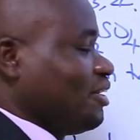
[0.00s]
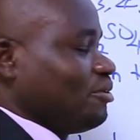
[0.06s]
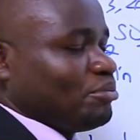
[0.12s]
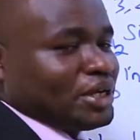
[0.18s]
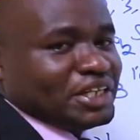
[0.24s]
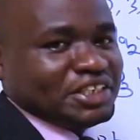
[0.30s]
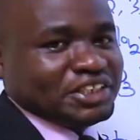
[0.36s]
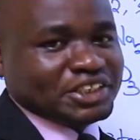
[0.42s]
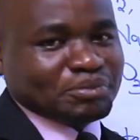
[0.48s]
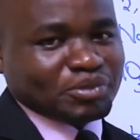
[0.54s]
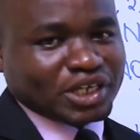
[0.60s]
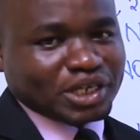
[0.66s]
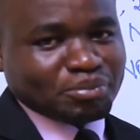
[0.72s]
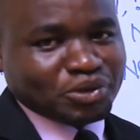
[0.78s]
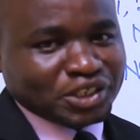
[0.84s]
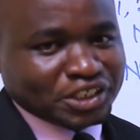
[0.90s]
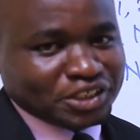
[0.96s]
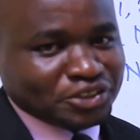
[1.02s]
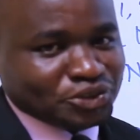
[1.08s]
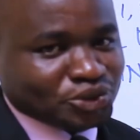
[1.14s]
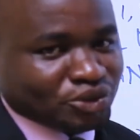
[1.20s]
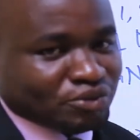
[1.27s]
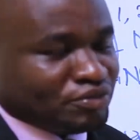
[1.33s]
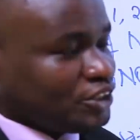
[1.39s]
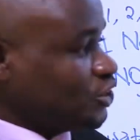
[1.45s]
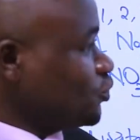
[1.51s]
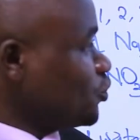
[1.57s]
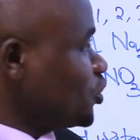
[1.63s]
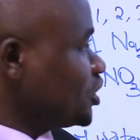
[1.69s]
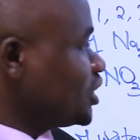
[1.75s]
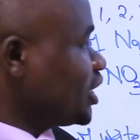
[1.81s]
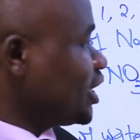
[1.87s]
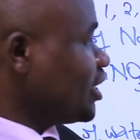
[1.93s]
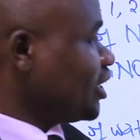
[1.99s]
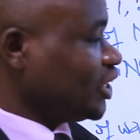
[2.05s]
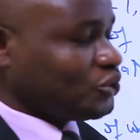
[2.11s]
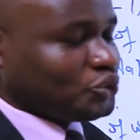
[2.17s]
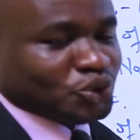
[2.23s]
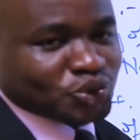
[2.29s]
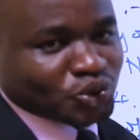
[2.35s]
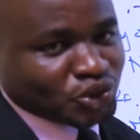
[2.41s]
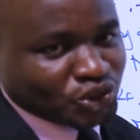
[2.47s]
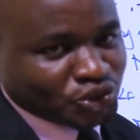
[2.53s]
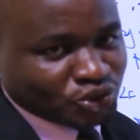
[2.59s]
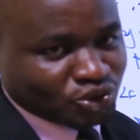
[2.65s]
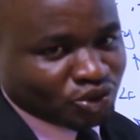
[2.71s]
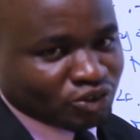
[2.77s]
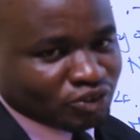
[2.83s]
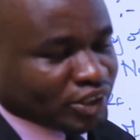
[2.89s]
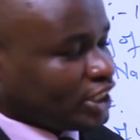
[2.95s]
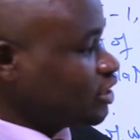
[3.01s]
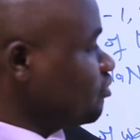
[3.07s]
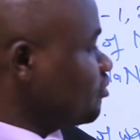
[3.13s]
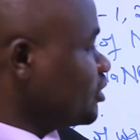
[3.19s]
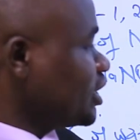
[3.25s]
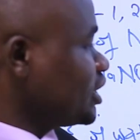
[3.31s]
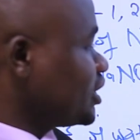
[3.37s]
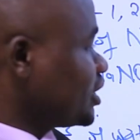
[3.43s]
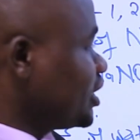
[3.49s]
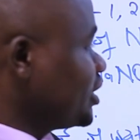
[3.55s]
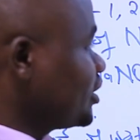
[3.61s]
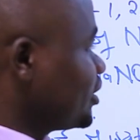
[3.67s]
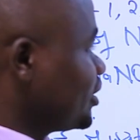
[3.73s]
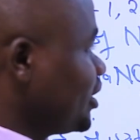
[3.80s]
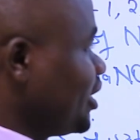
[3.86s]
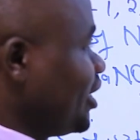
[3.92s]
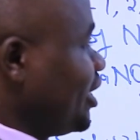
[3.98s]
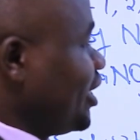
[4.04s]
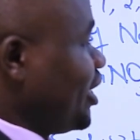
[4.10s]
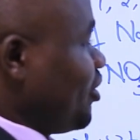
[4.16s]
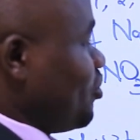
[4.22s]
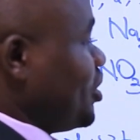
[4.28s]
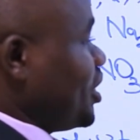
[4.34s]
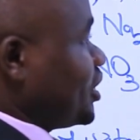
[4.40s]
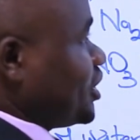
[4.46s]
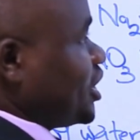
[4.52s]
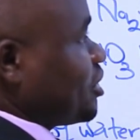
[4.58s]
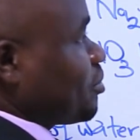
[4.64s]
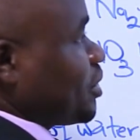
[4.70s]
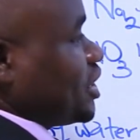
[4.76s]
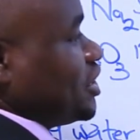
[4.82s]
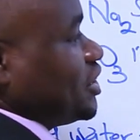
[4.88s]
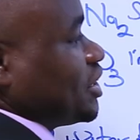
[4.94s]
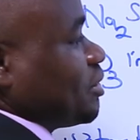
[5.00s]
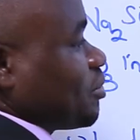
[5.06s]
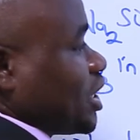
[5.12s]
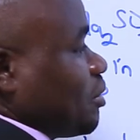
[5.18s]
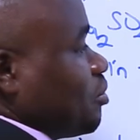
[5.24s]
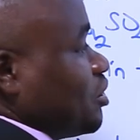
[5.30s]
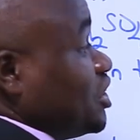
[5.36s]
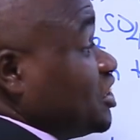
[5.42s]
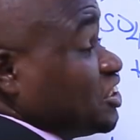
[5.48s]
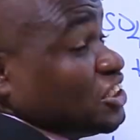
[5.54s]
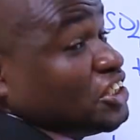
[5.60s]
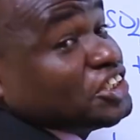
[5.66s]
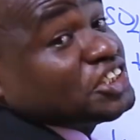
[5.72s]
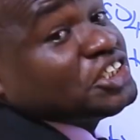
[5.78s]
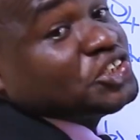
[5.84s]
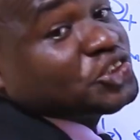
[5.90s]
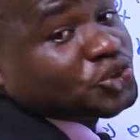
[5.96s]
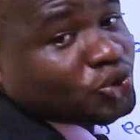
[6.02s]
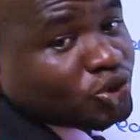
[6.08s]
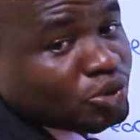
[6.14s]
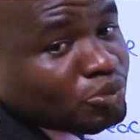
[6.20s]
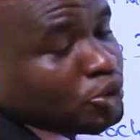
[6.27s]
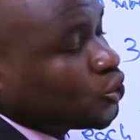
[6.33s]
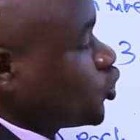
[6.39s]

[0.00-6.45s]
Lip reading: Magnesium carbonate dissolve in water, it will not dissolve. And for that case, we are saying magnesium carbonate is insoluble.